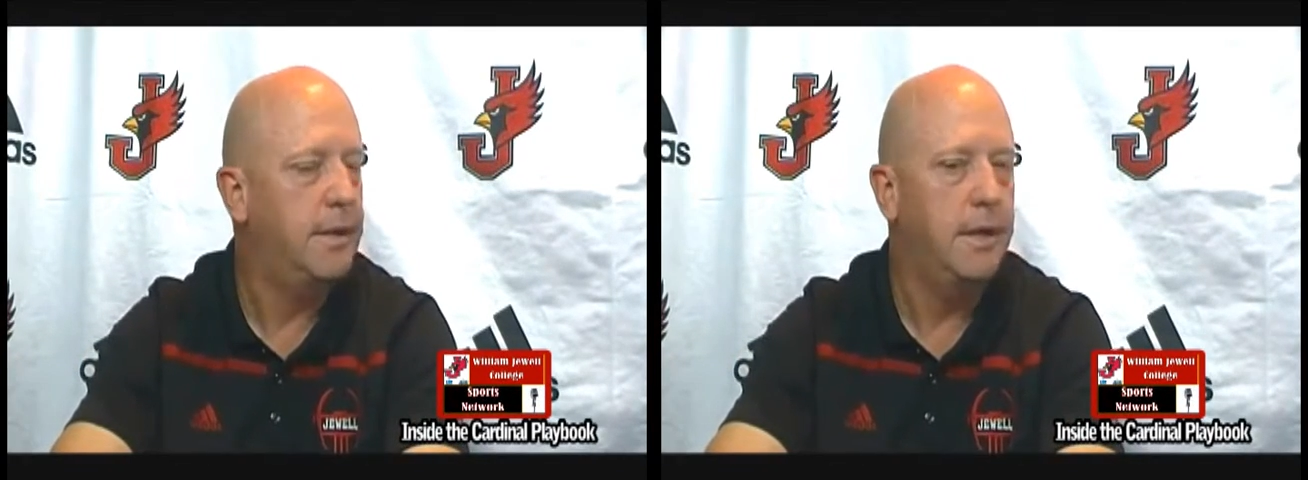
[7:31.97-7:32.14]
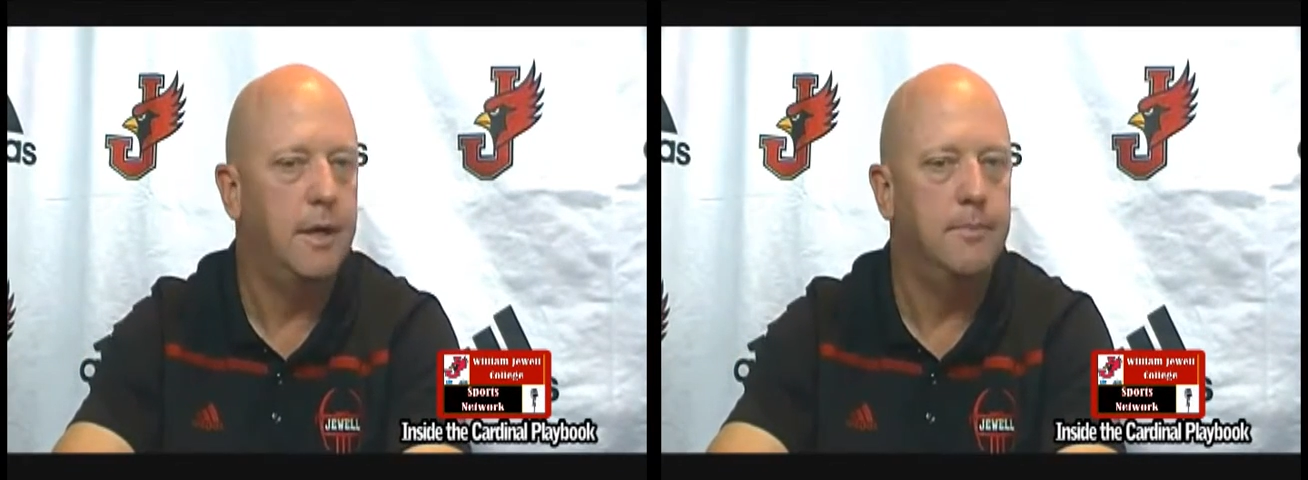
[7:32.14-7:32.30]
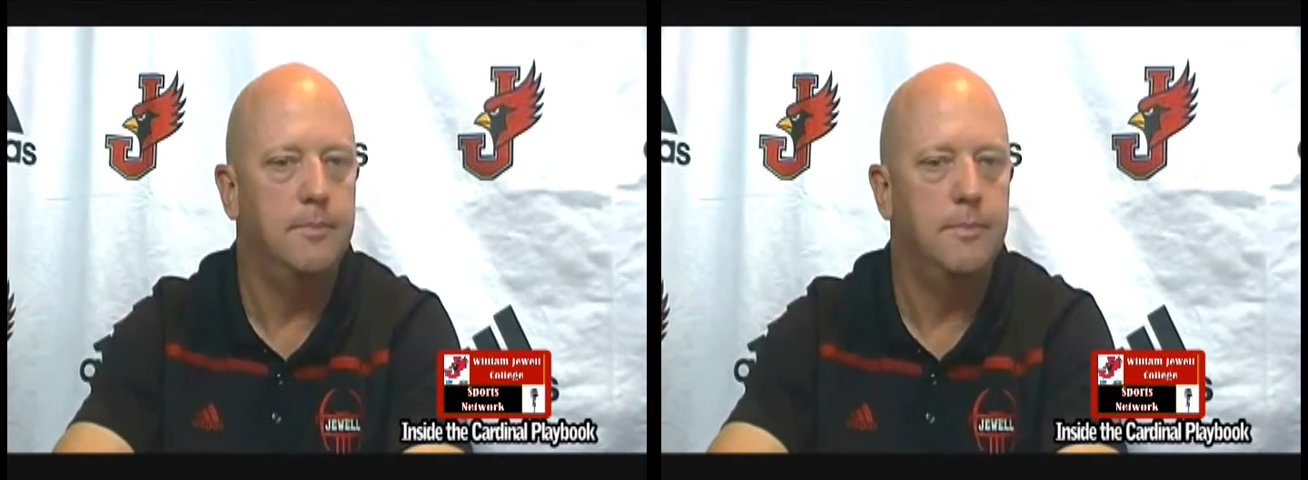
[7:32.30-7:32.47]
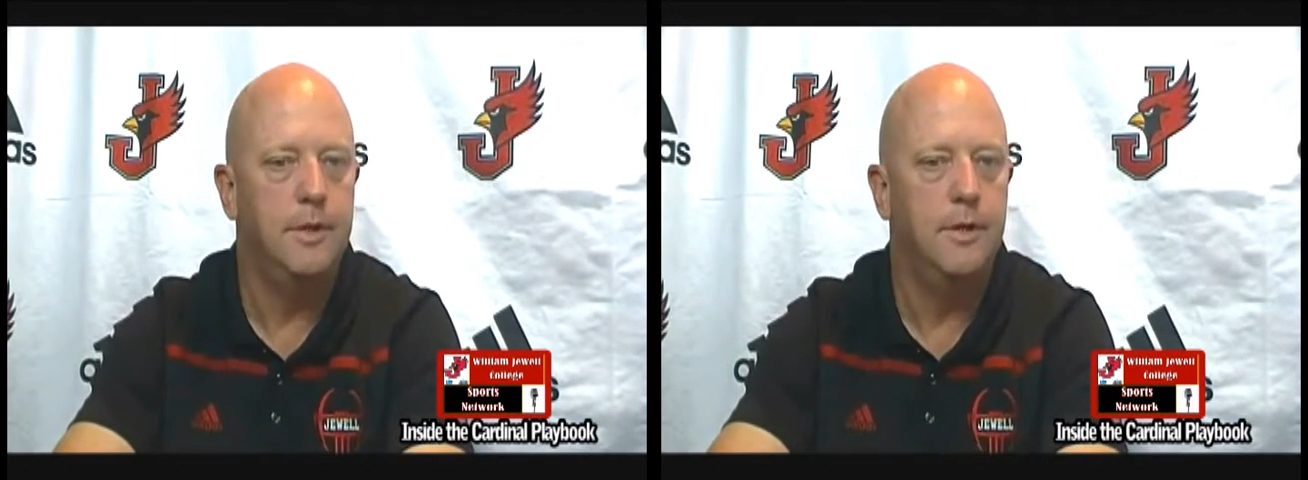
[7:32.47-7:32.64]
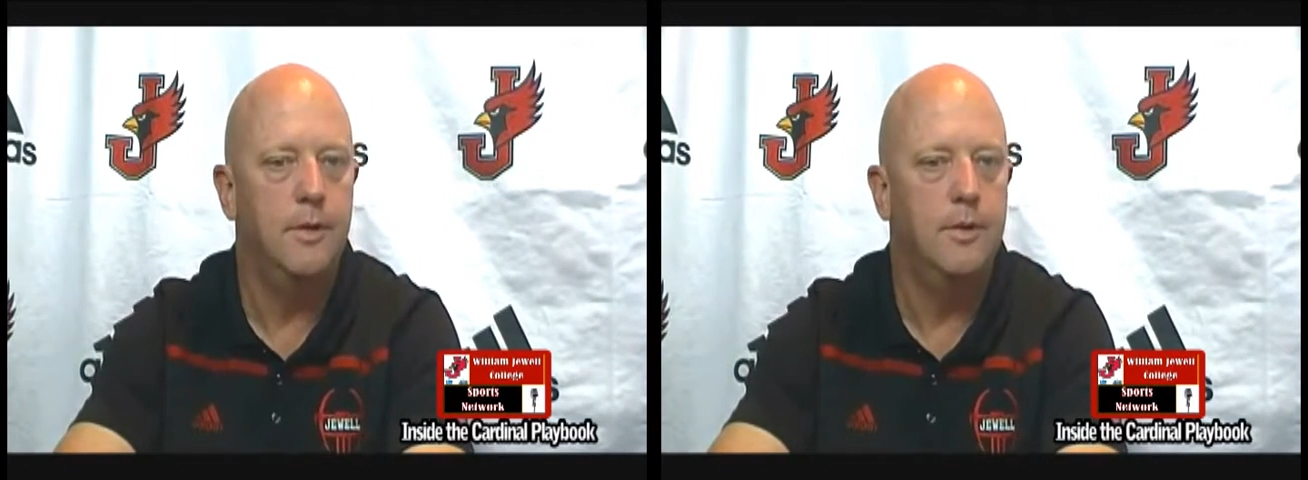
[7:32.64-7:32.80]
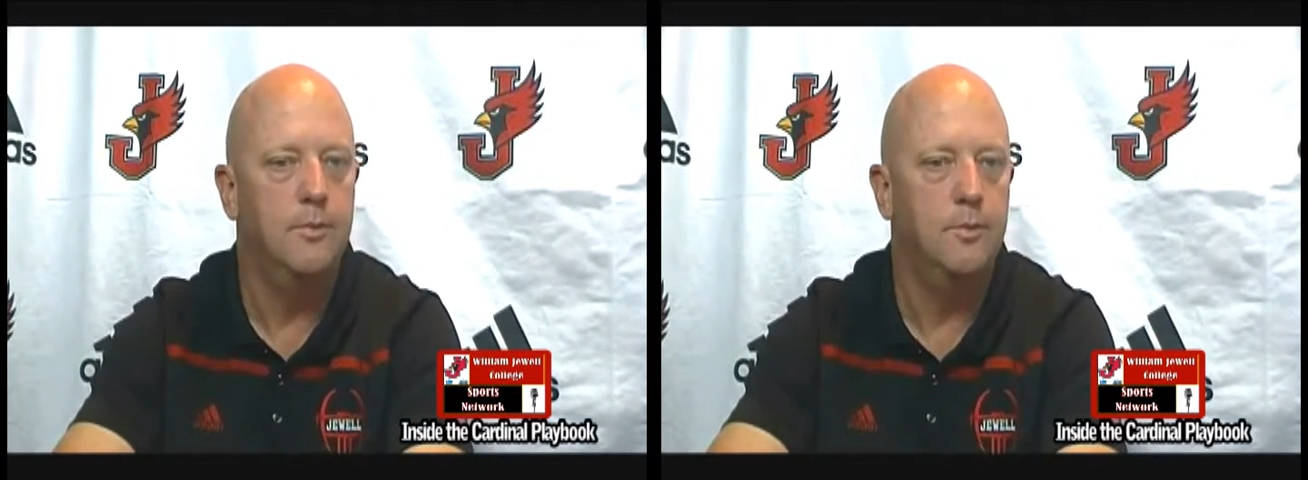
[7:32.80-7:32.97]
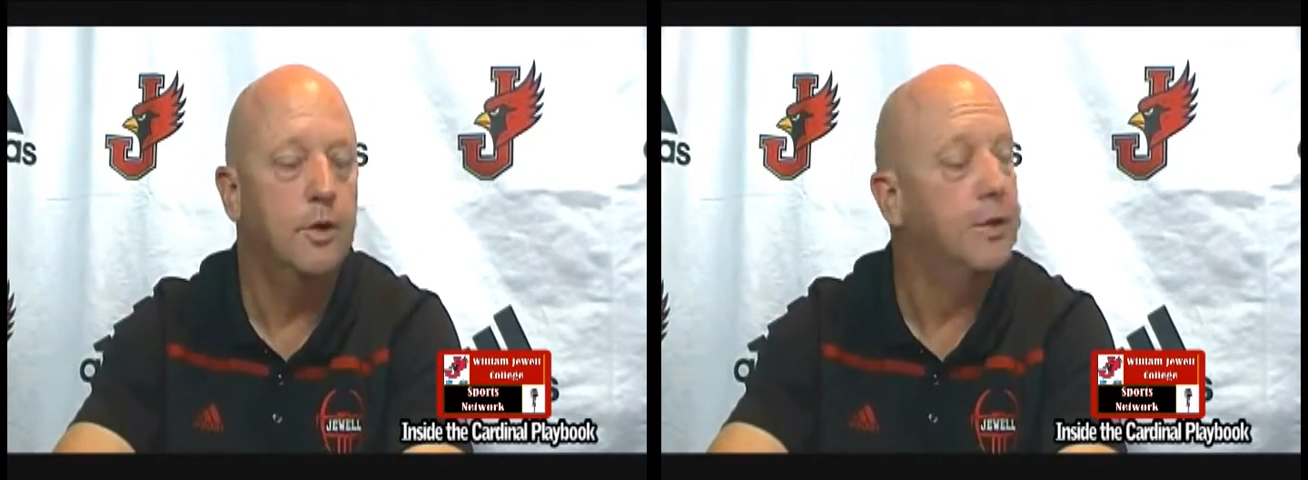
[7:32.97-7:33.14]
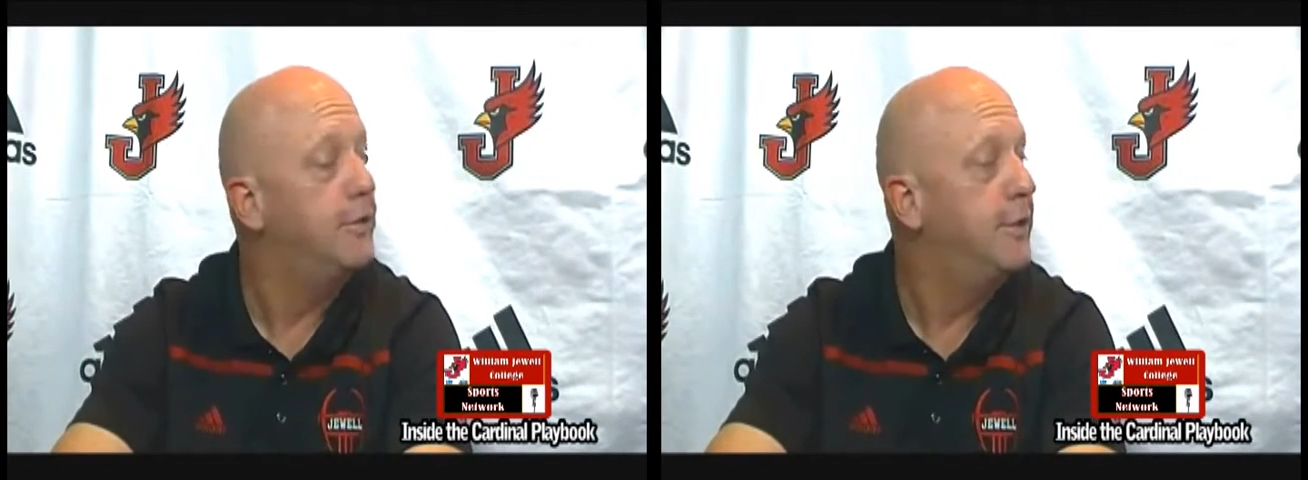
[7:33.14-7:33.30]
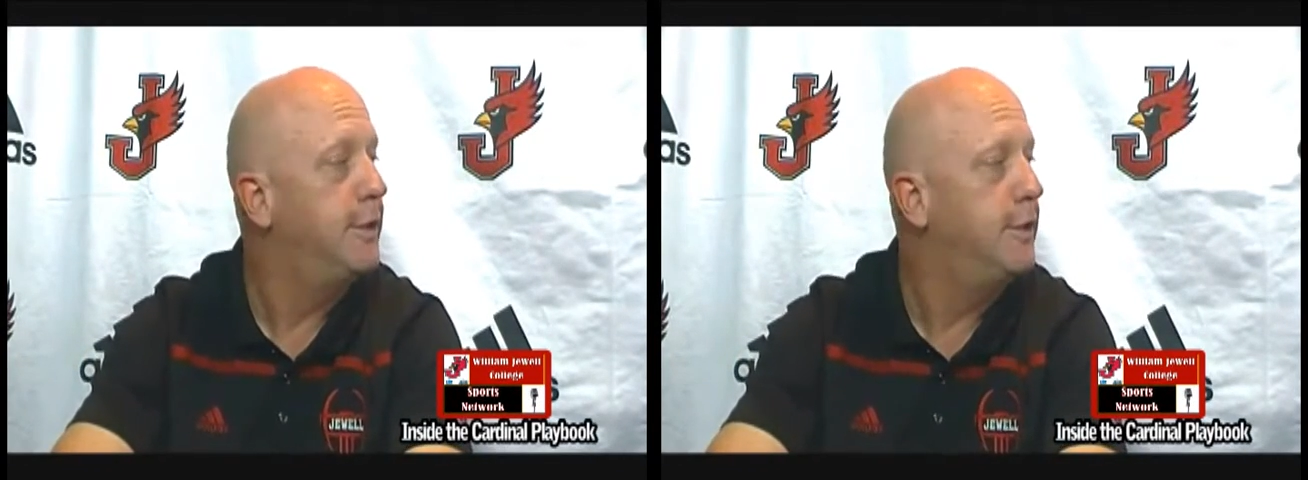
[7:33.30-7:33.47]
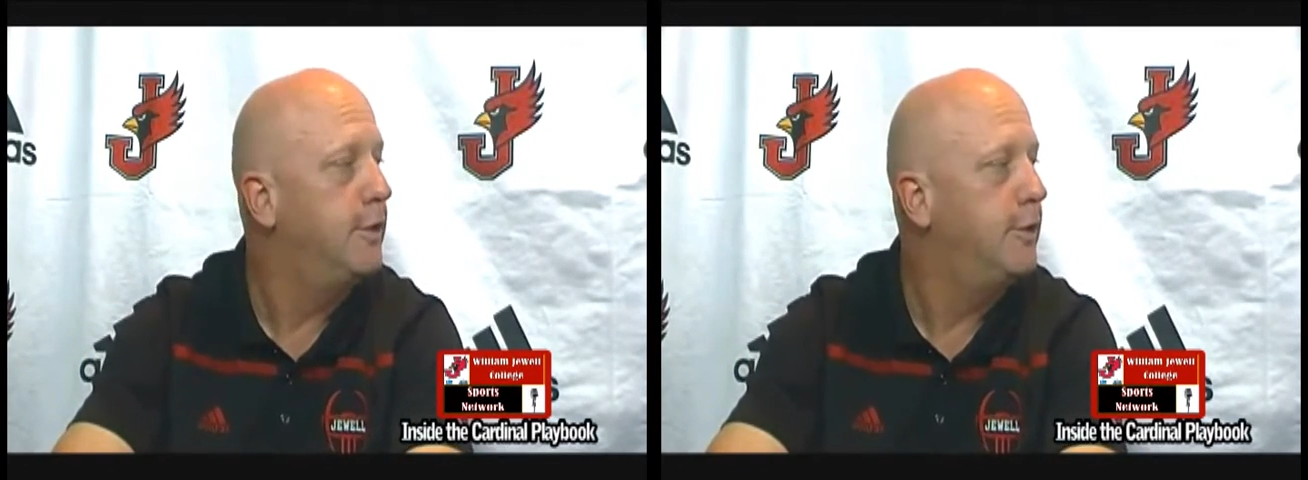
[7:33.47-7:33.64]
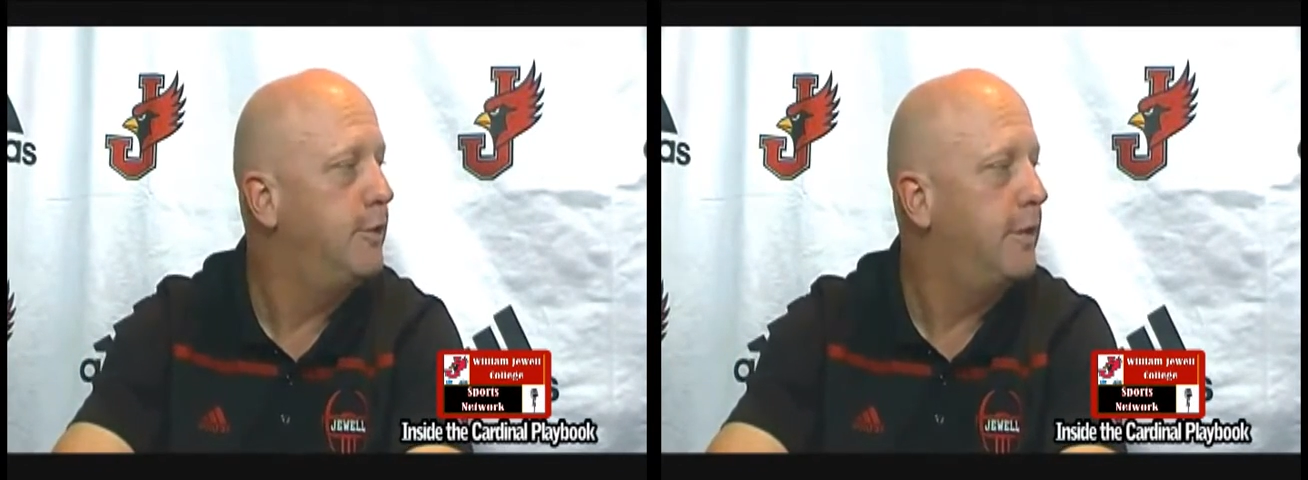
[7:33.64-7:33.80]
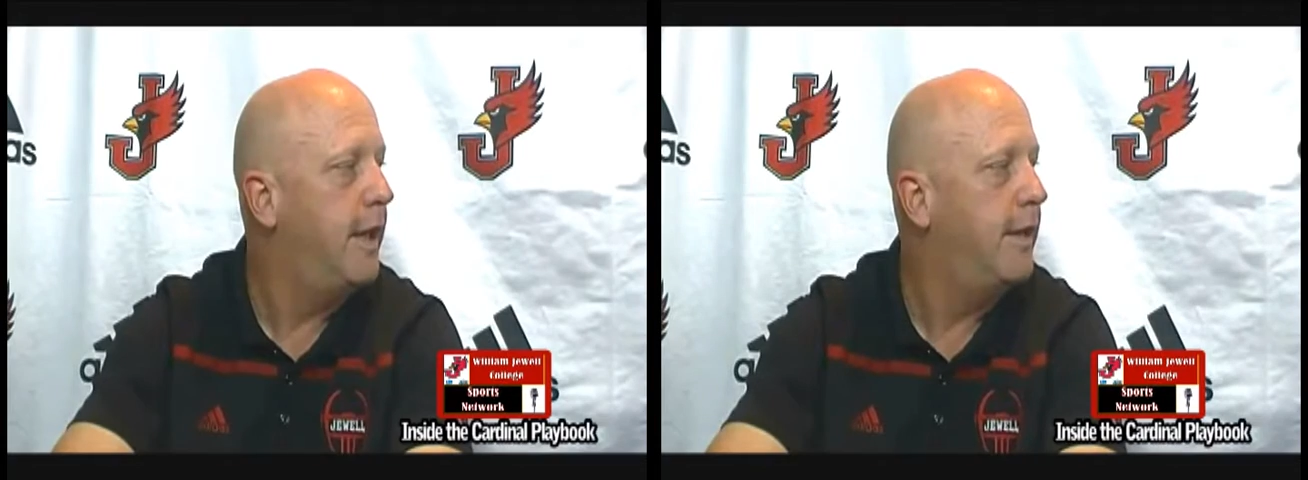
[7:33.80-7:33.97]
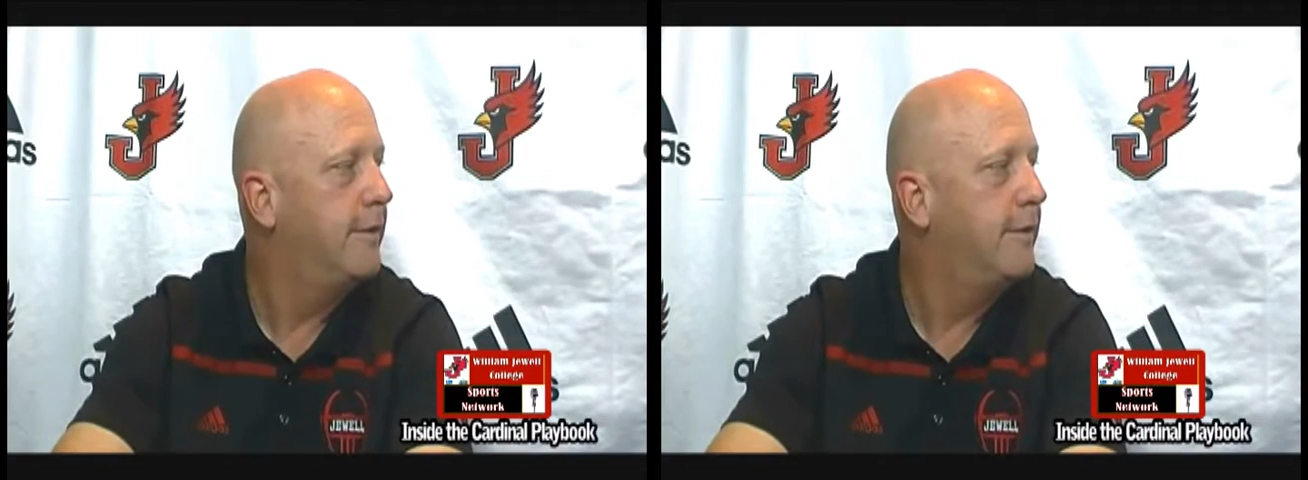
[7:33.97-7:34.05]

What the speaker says: and and we'll continue to